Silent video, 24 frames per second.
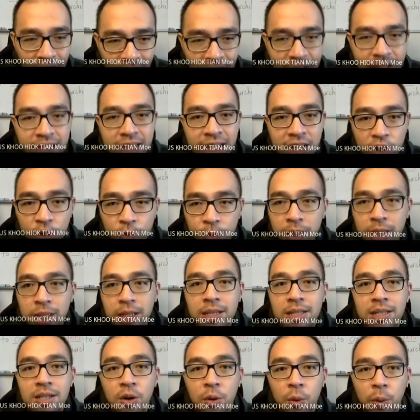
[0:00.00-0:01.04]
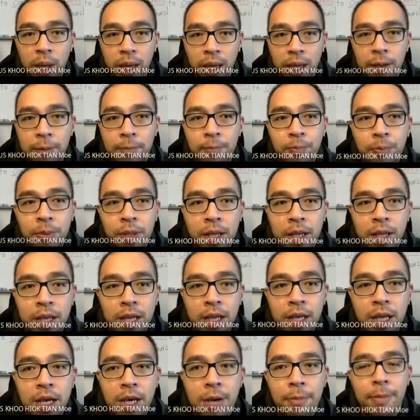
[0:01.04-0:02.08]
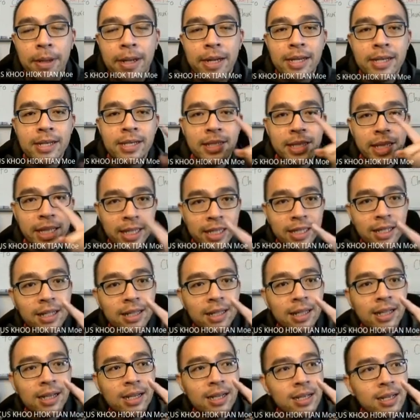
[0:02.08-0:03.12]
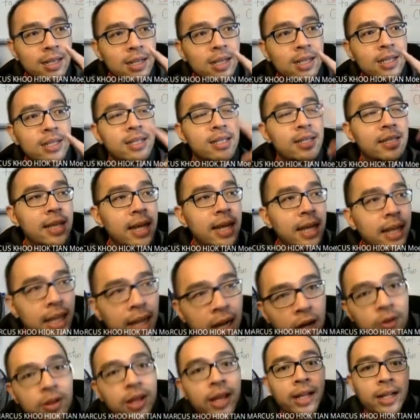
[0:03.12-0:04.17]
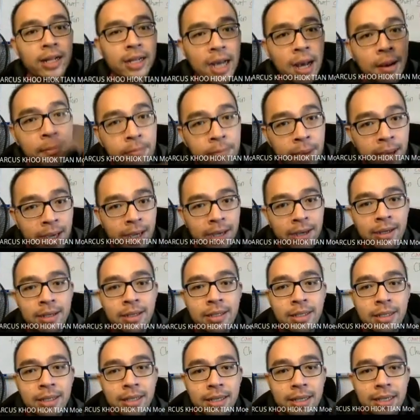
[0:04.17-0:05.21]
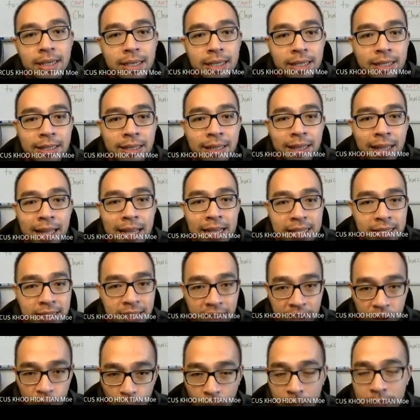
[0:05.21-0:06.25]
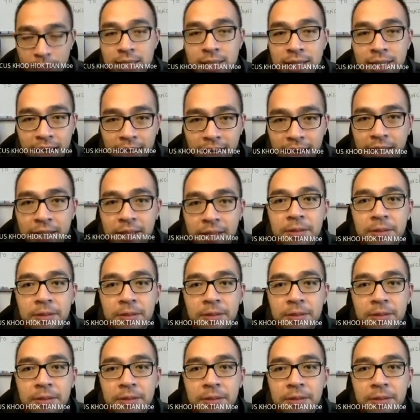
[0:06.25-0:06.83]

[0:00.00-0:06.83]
kilometers away, but the signal sent out and come back in less than 1 second.